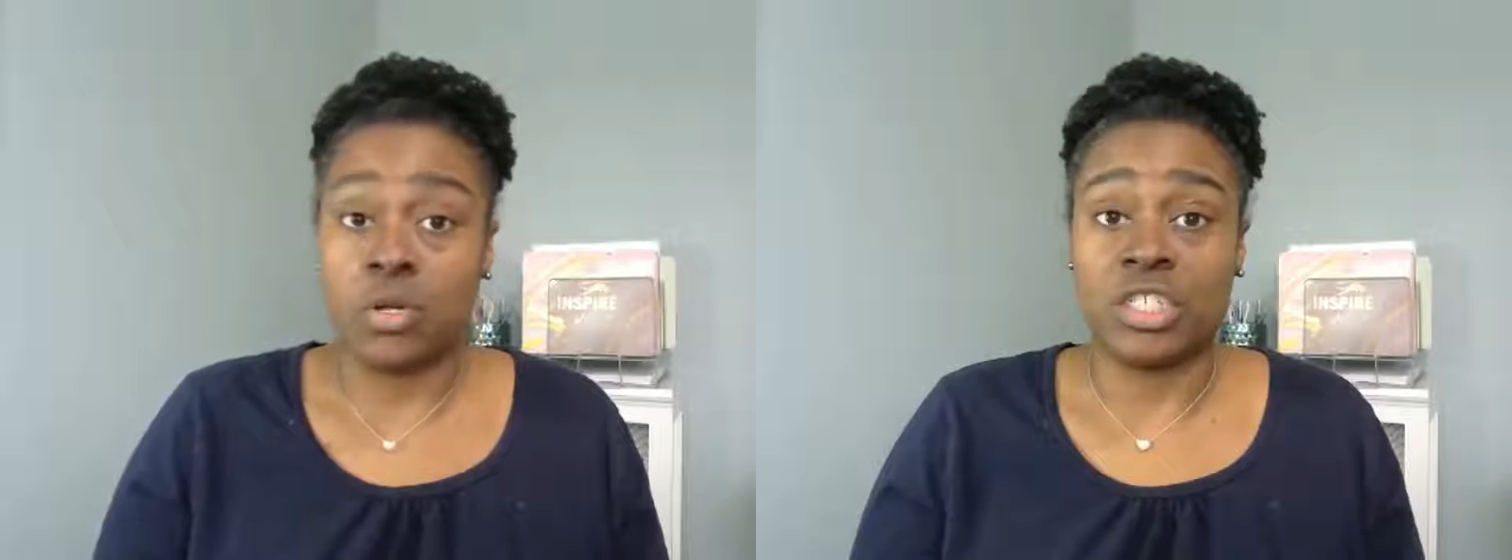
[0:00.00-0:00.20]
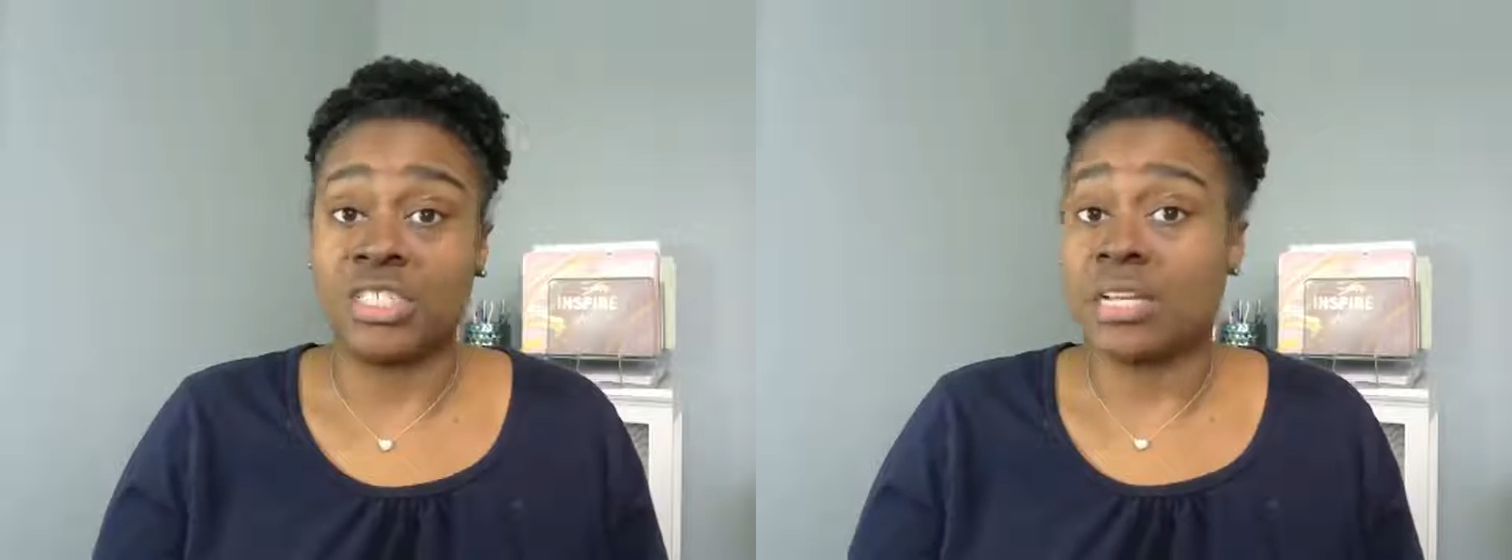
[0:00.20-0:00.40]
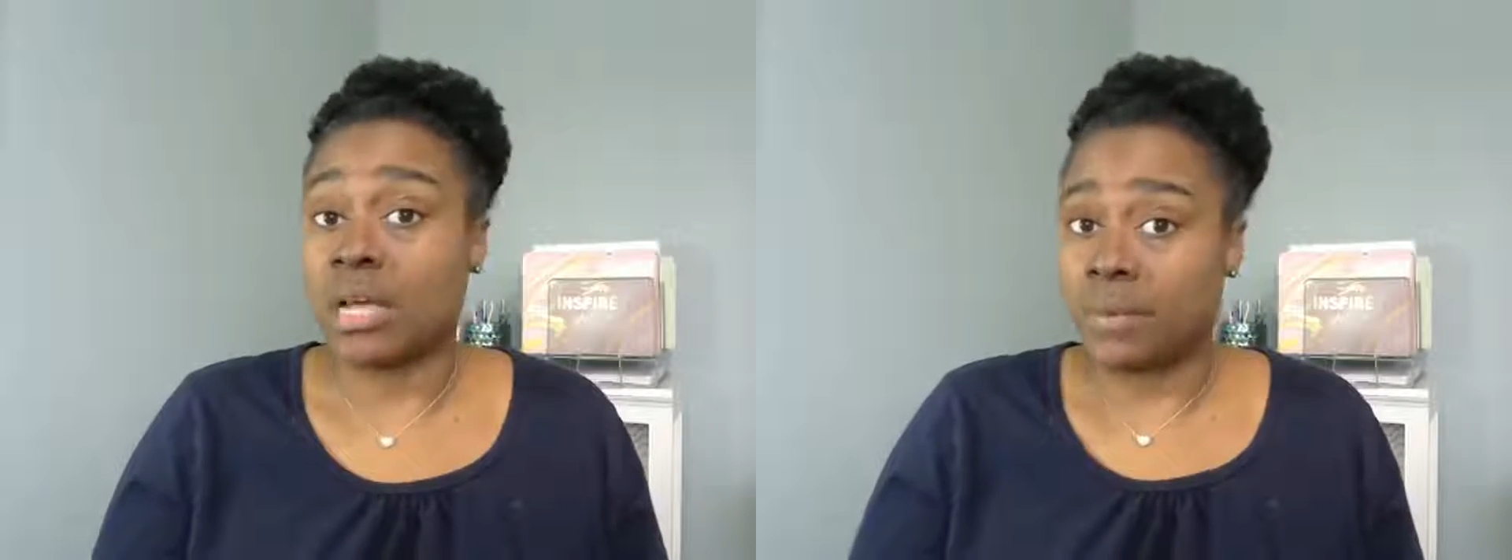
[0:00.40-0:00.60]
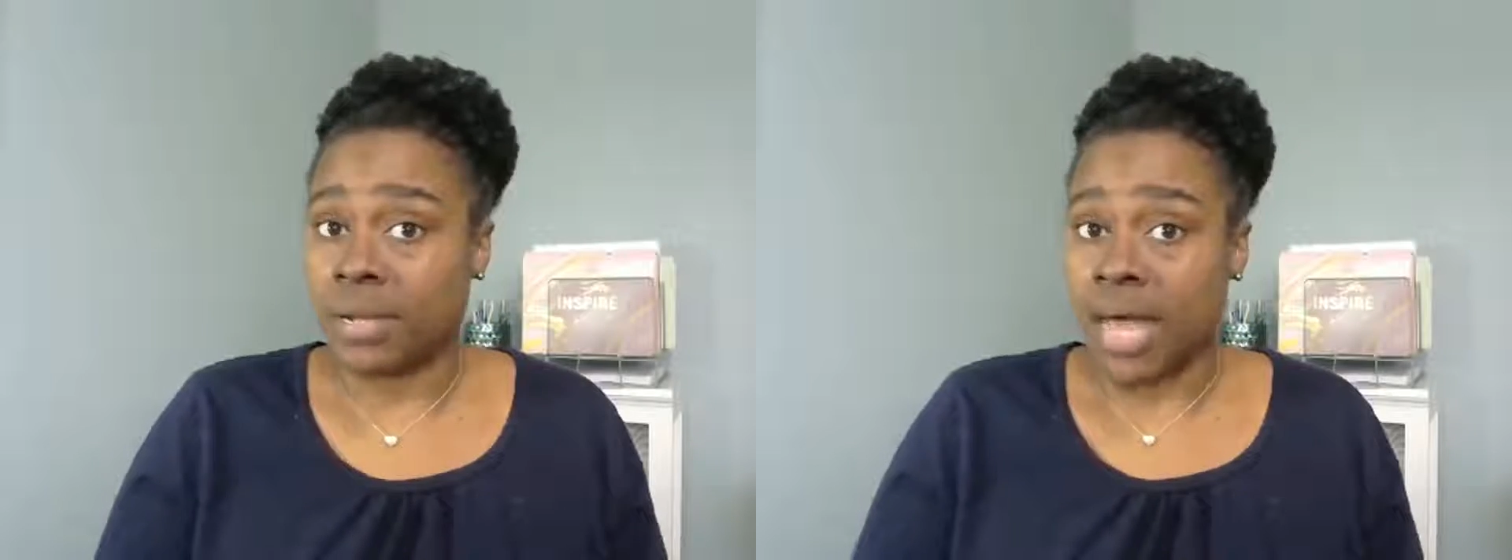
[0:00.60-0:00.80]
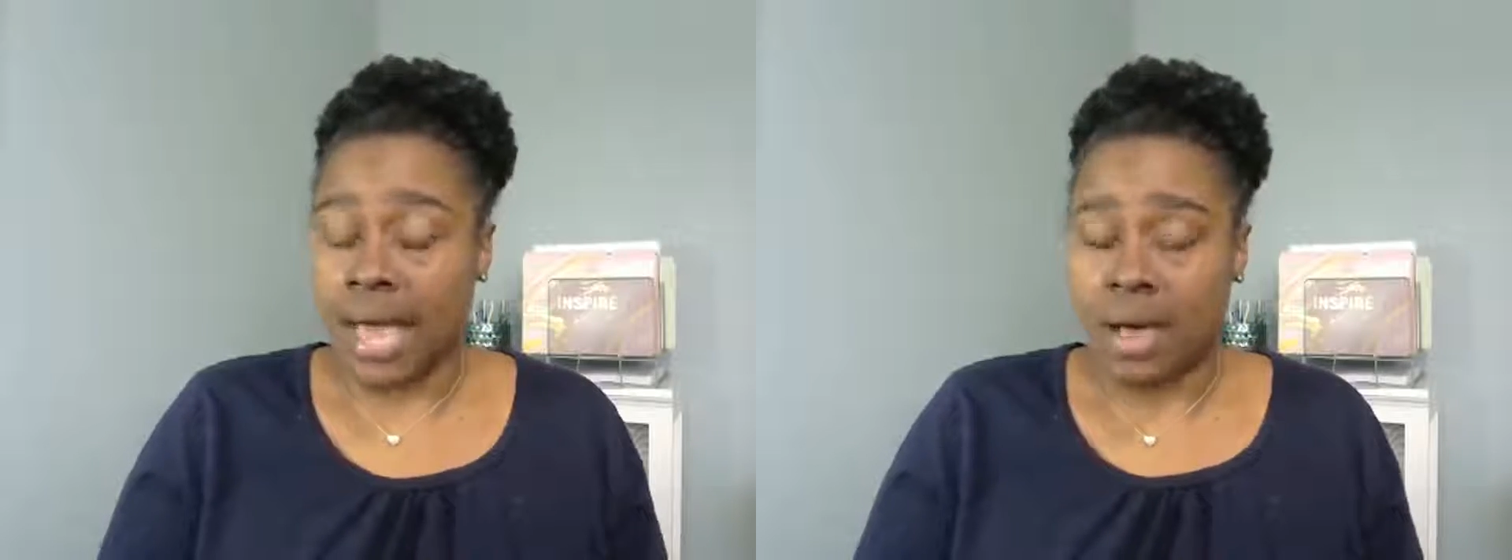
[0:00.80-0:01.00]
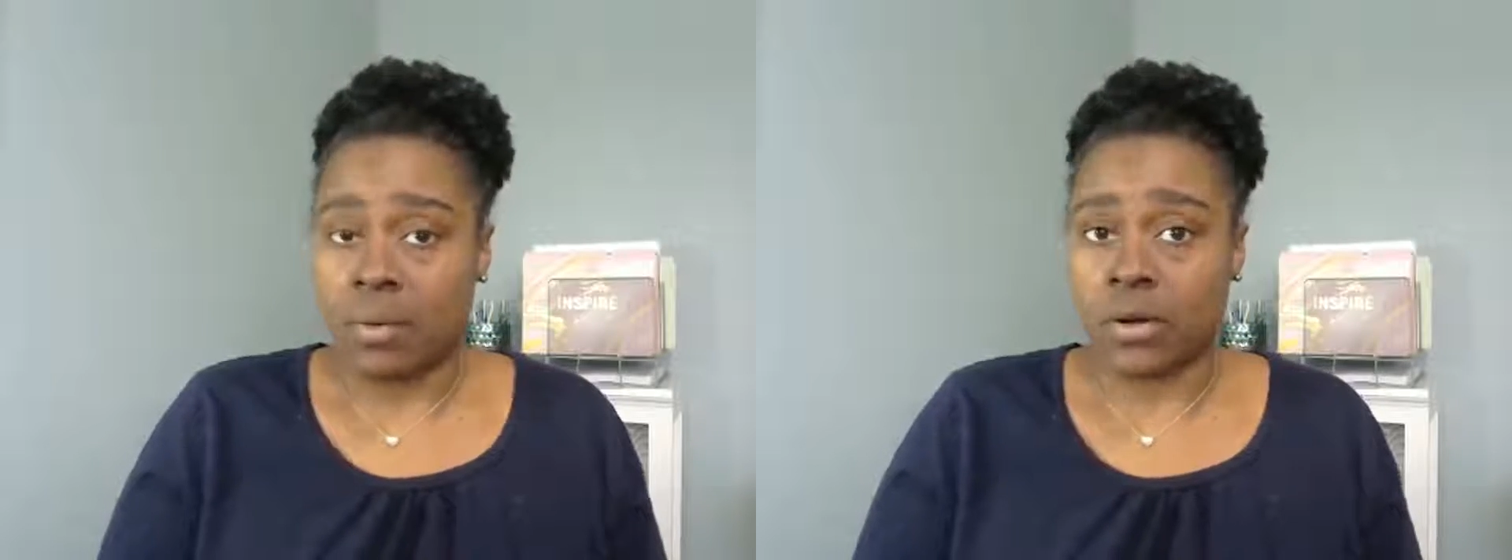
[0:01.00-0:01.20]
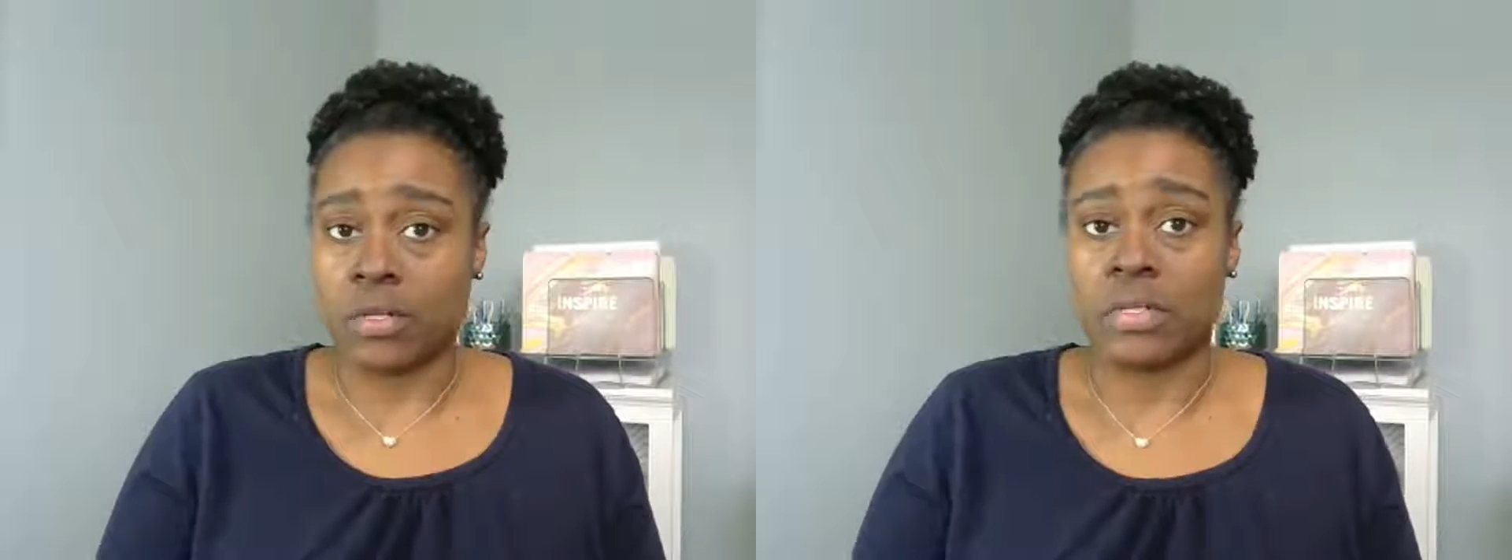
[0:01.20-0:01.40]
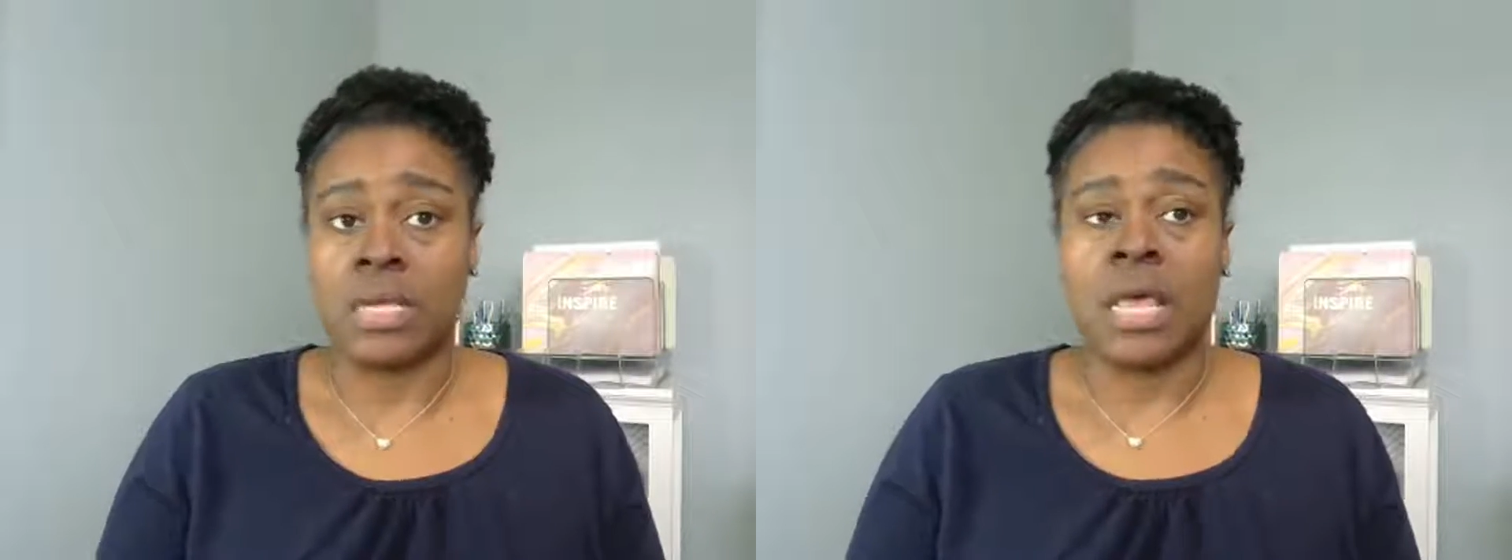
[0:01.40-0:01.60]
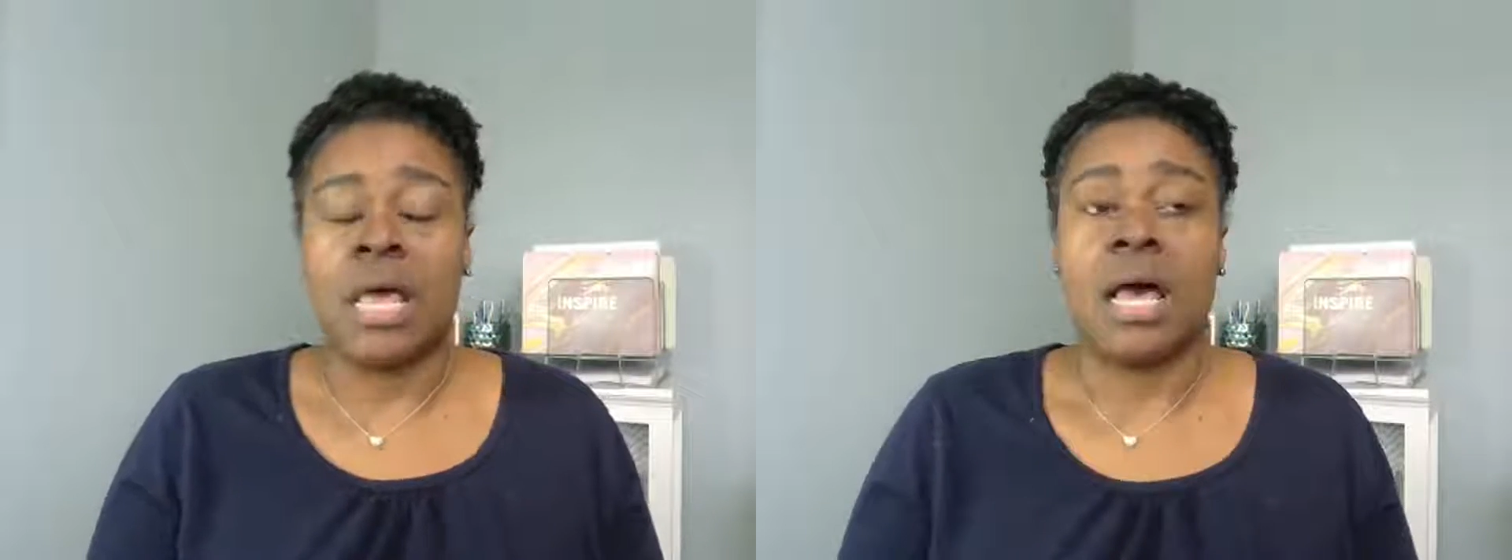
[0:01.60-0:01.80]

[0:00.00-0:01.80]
or just a couple of hours?